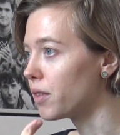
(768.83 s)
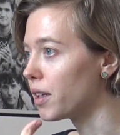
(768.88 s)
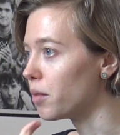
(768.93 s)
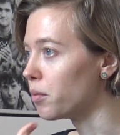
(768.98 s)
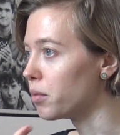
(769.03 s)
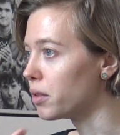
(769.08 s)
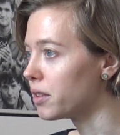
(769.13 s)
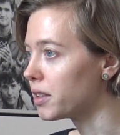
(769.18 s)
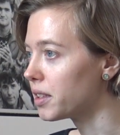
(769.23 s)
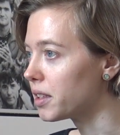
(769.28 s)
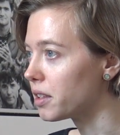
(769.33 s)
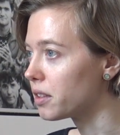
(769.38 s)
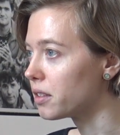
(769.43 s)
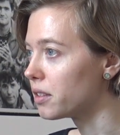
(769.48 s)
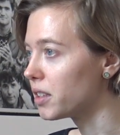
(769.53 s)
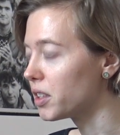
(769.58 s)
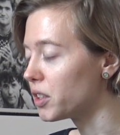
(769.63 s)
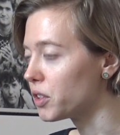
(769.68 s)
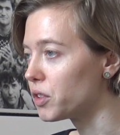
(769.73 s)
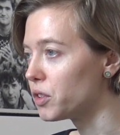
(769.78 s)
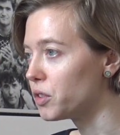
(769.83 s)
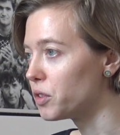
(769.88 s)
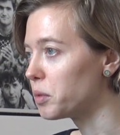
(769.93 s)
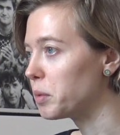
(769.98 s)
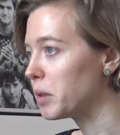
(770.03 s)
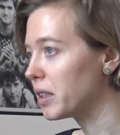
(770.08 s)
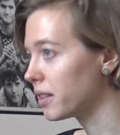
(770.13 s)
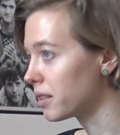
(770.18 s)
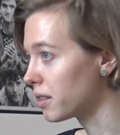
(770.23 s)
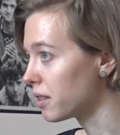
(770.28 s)
and political issues
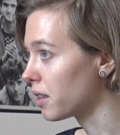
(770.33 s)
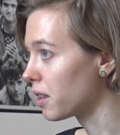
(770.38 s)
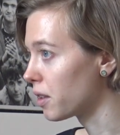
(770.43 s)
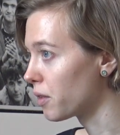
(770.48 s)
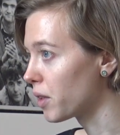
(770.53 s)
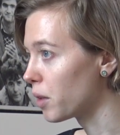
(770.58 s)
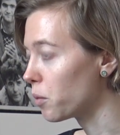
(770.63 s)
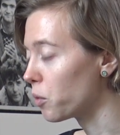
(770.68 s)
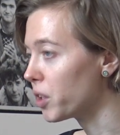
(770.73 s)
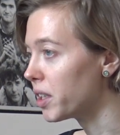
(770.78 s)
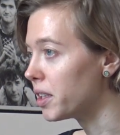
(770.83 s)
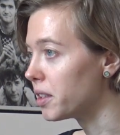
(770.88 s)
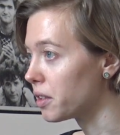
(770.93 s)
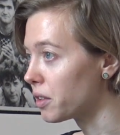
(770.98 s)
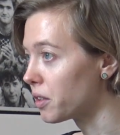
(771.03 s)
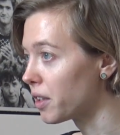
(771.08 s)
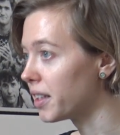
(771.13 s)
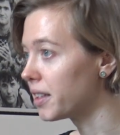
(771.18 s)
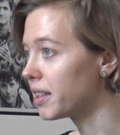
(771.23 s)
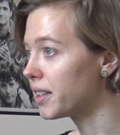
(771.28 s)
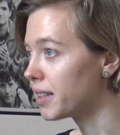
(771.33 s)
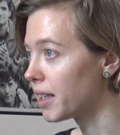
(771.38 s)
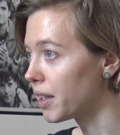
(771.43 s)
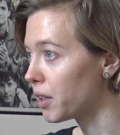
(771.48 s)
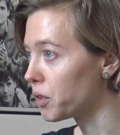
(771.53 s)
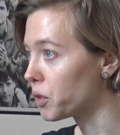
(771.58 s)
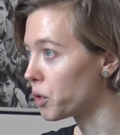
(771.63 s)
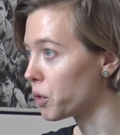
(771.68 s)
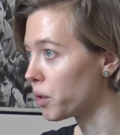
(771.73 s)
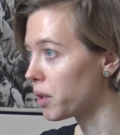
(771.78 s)
because a lot of them were integrating
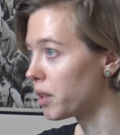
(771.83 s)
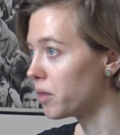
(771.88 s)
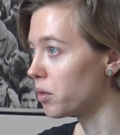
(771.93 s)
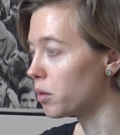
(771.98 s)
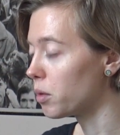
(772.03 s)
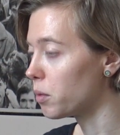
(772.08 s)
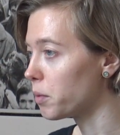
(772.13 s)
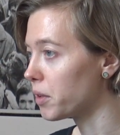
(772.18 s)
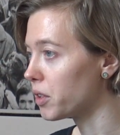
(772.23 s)
territory from a